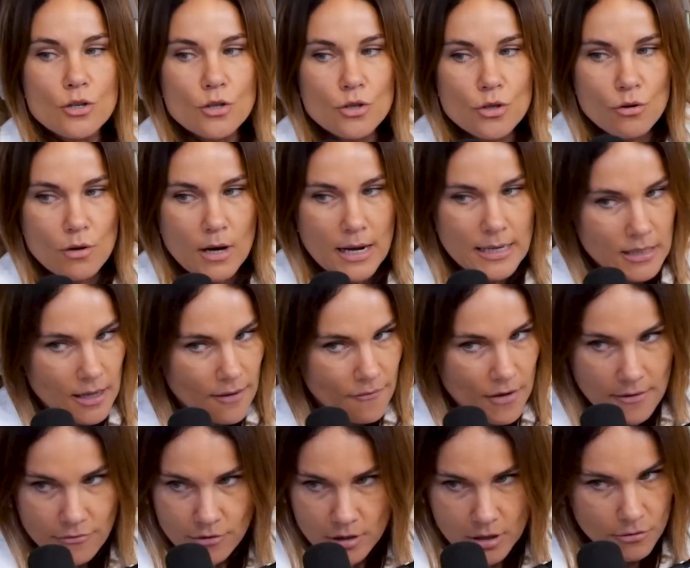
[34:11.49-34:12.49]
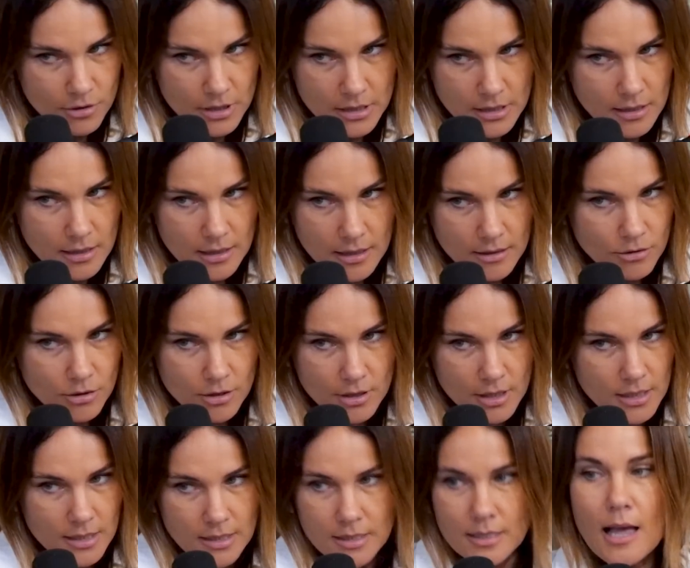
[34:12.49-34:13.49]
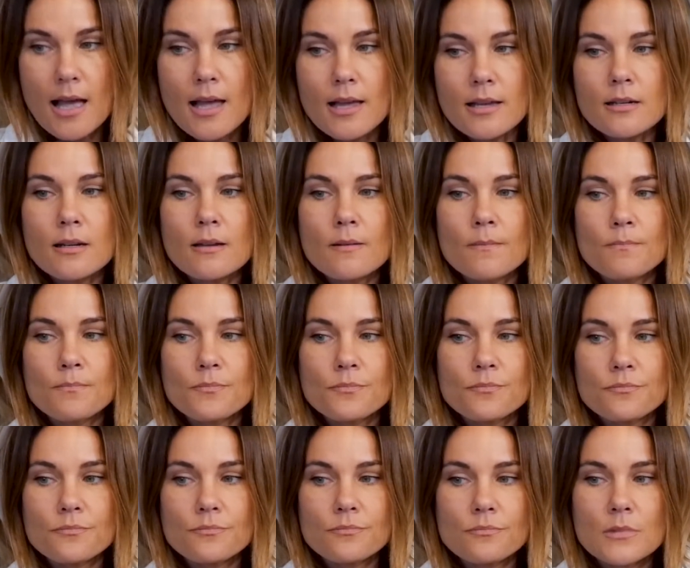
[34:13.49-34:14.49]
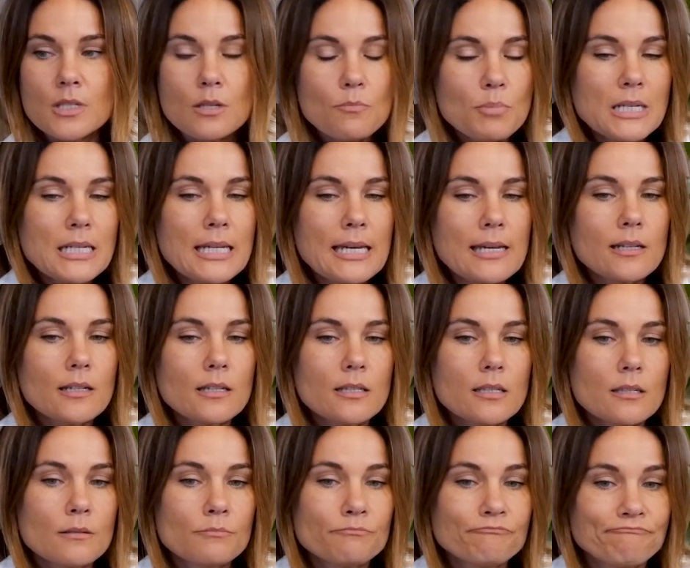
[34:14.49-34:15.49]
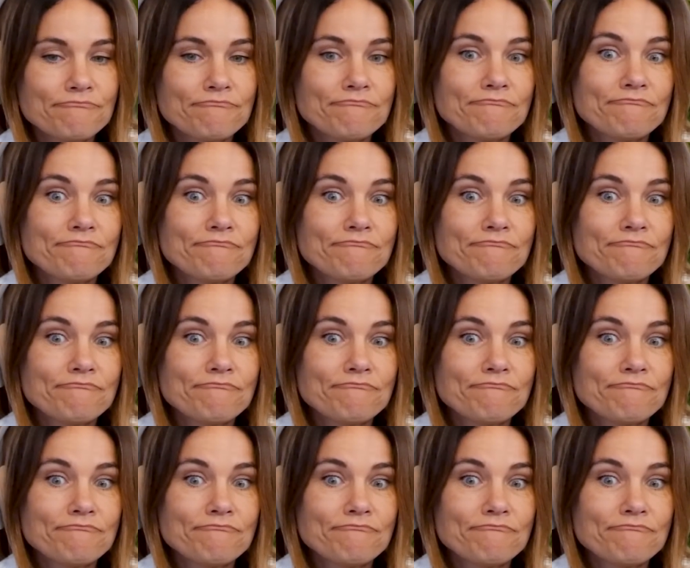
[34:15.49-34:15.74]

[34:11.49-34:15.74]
you guys have every reason under the sun to be dicks.